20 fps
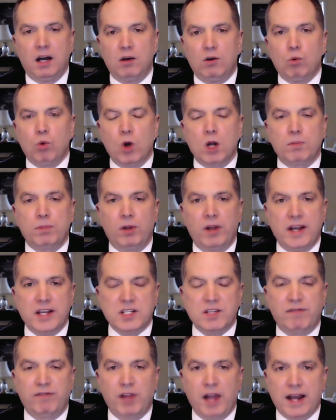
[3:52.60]
uh,
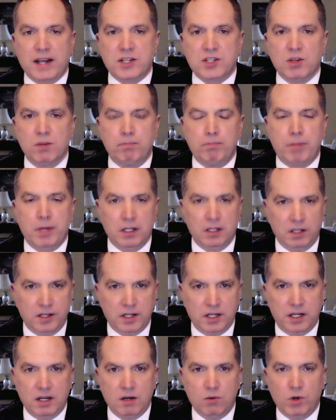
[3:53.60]
workplace
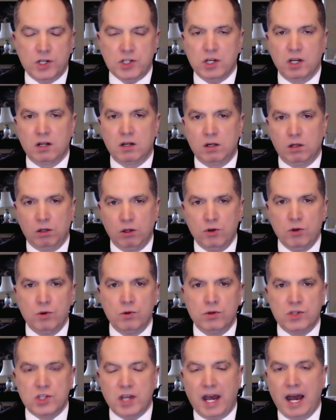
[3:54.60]
flexibility, which
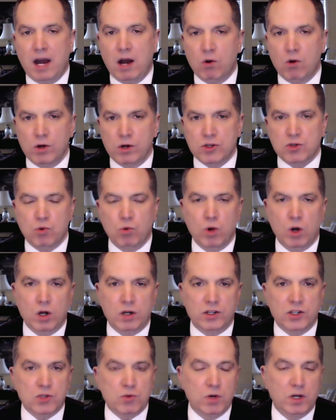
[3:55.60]
includes hours
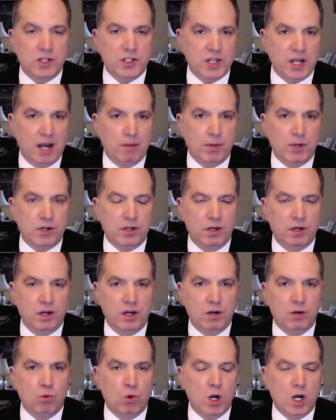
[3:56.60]
worked as well as the
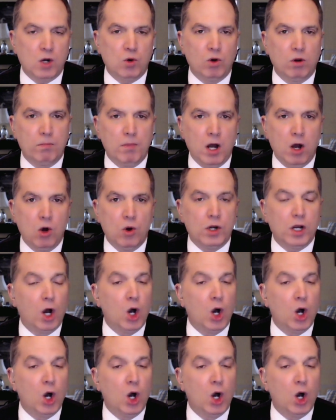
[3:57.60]
opportunity to work remote,